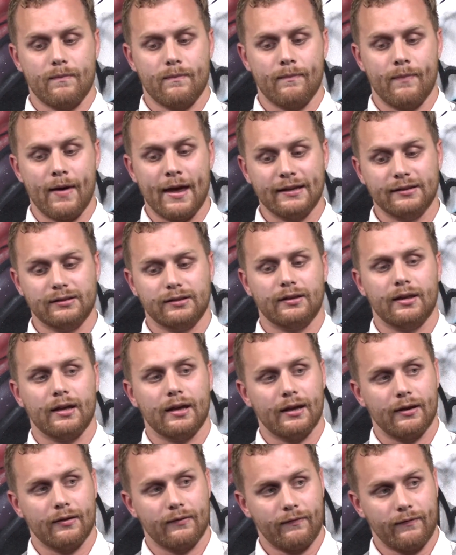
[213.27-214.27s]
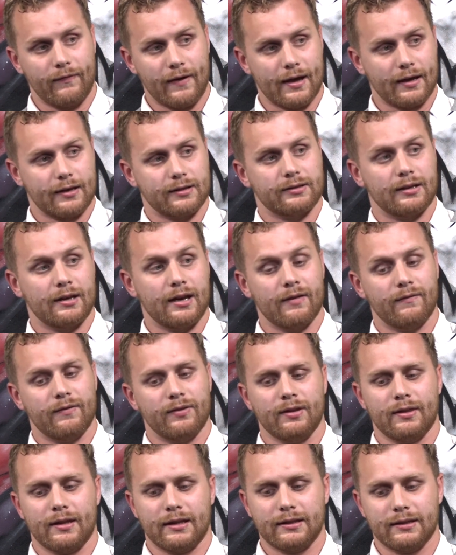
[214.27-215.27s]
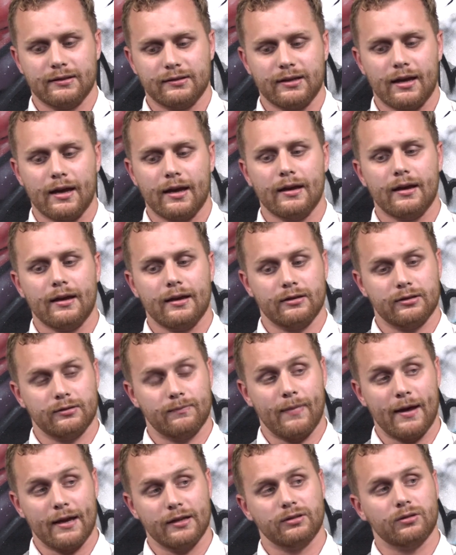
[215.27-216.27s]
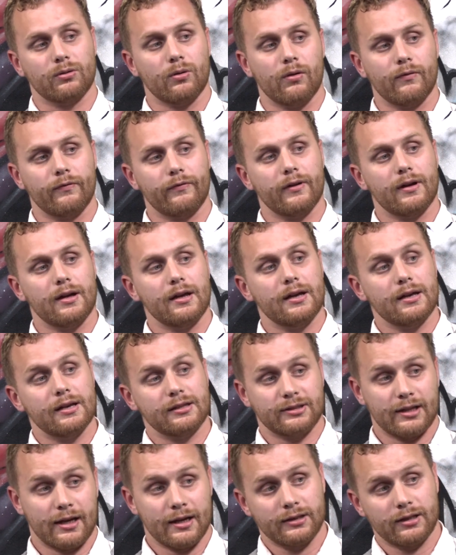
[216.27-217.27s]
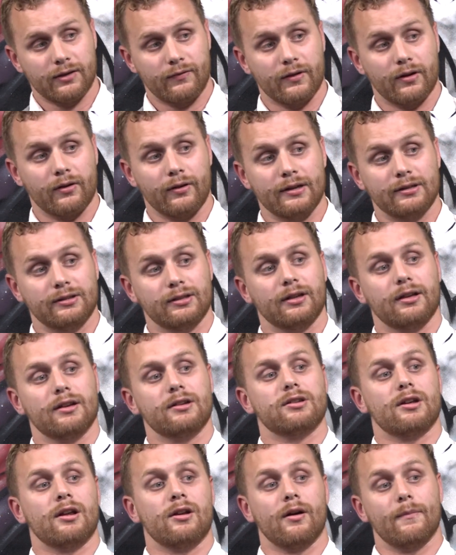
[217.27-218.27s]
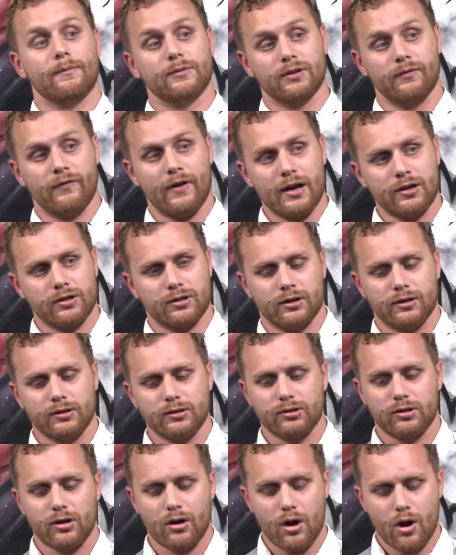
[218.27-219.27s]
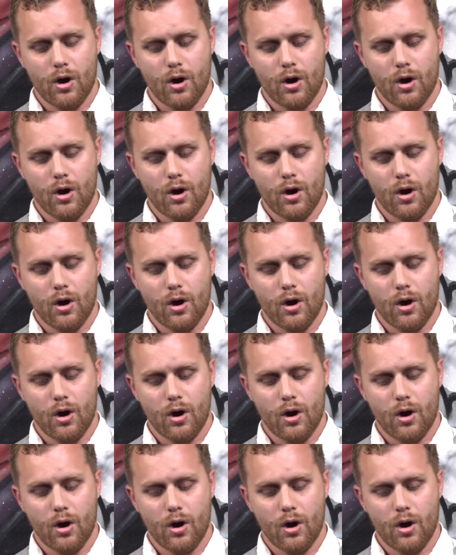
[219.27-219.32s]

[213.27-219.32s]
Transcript: base their facts and everything that they say, it's based off scientific research and observations,